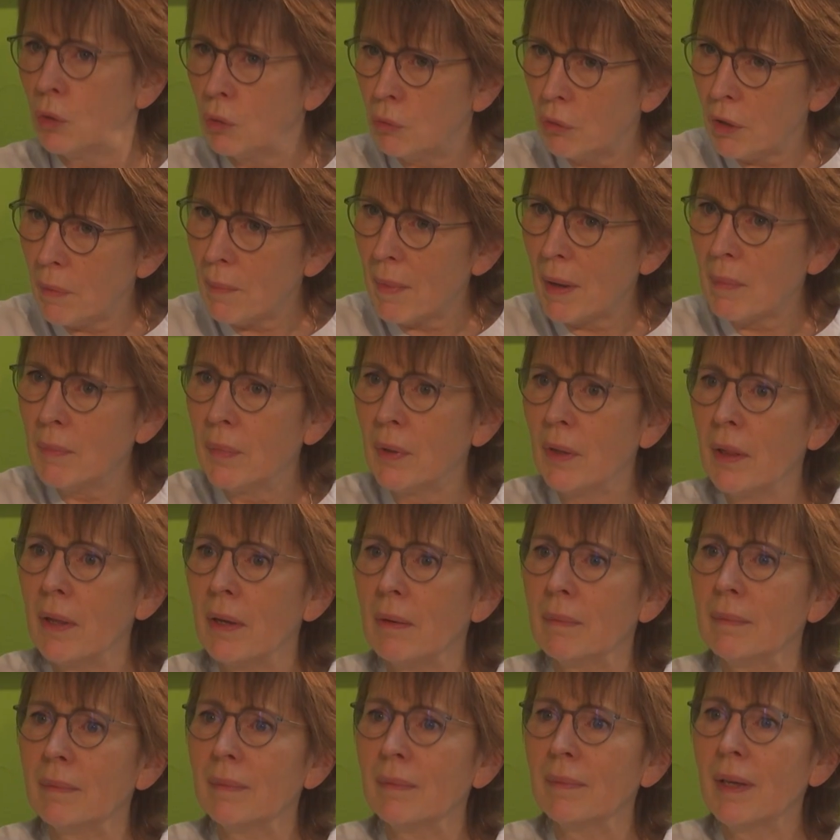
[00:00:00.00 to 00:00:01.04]
to remember
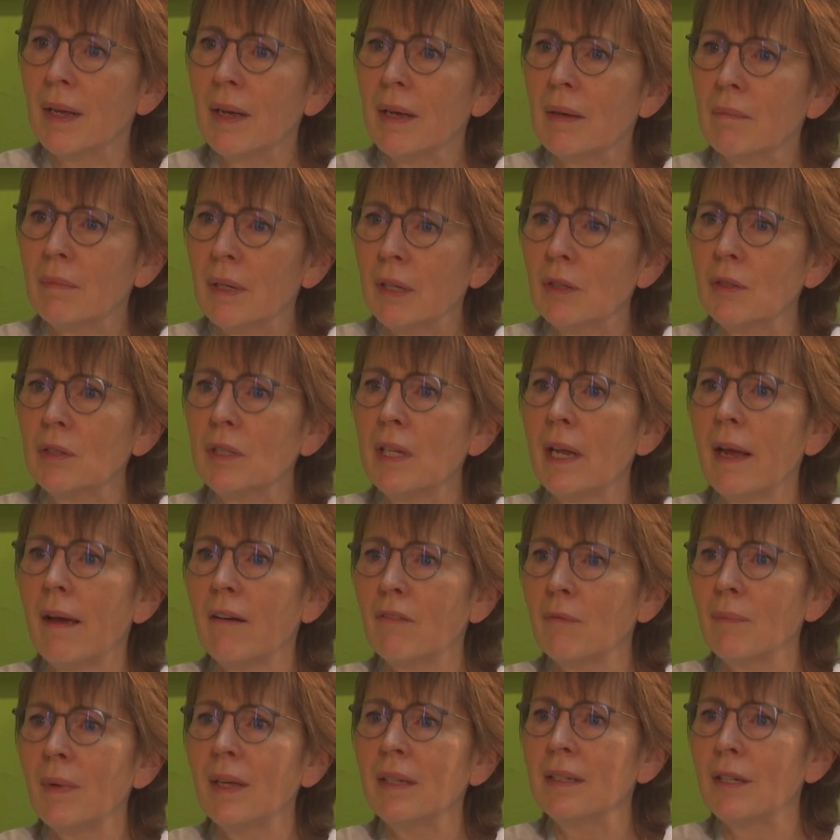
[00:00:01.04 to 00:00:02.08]
them, because they
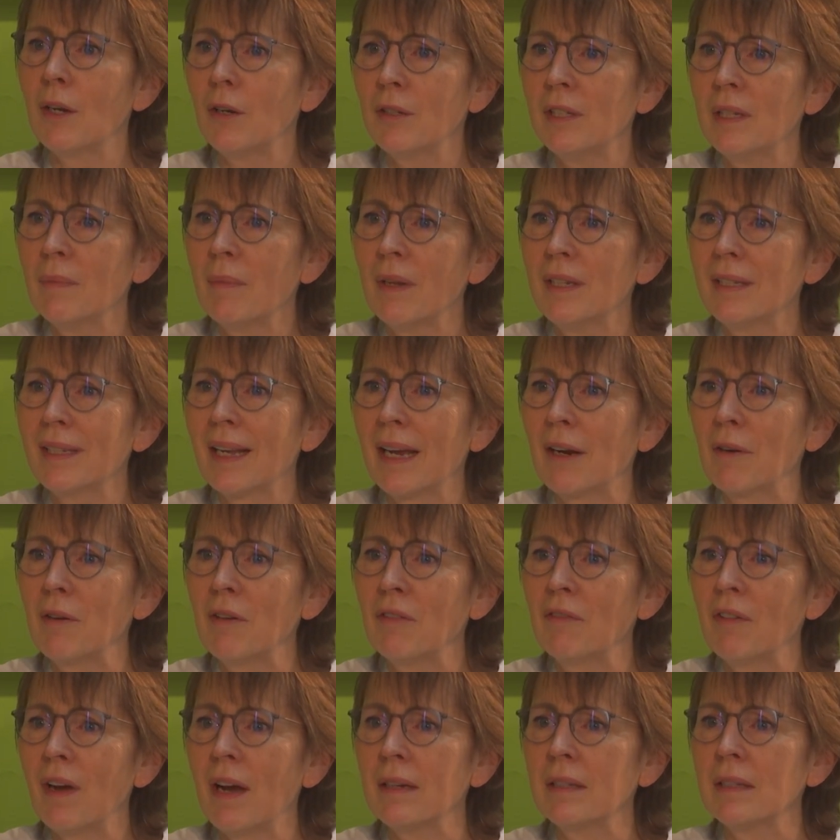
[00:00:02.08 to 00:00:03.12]
have made the ultimate
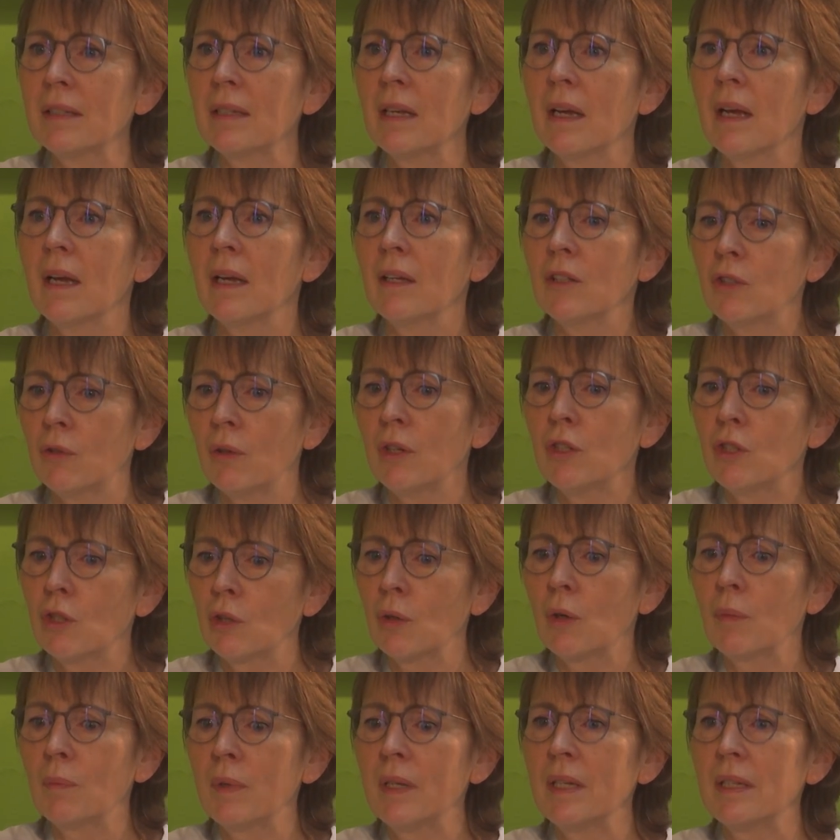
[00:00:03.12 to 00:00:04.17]
sacrifice to
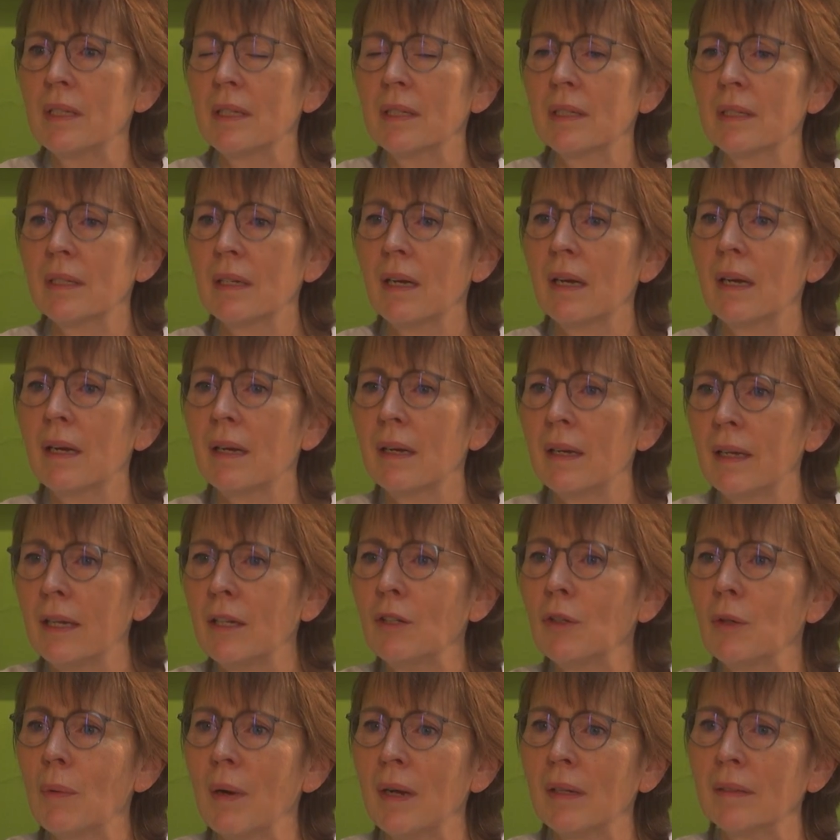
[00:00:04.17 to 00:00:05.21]
ensure peace
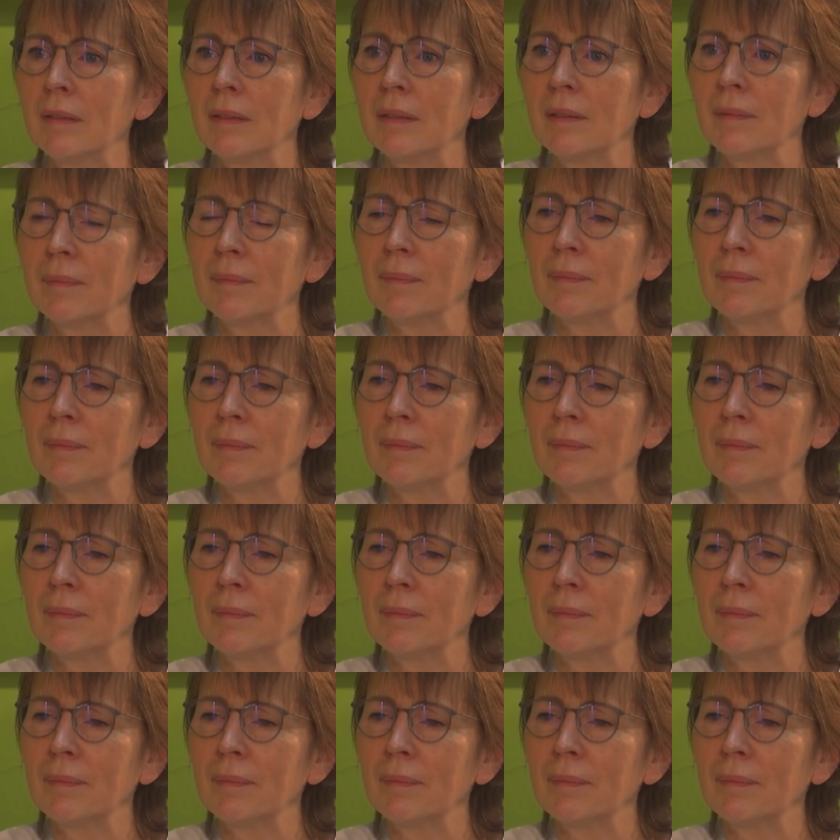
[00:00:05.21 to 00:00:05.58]
in the world.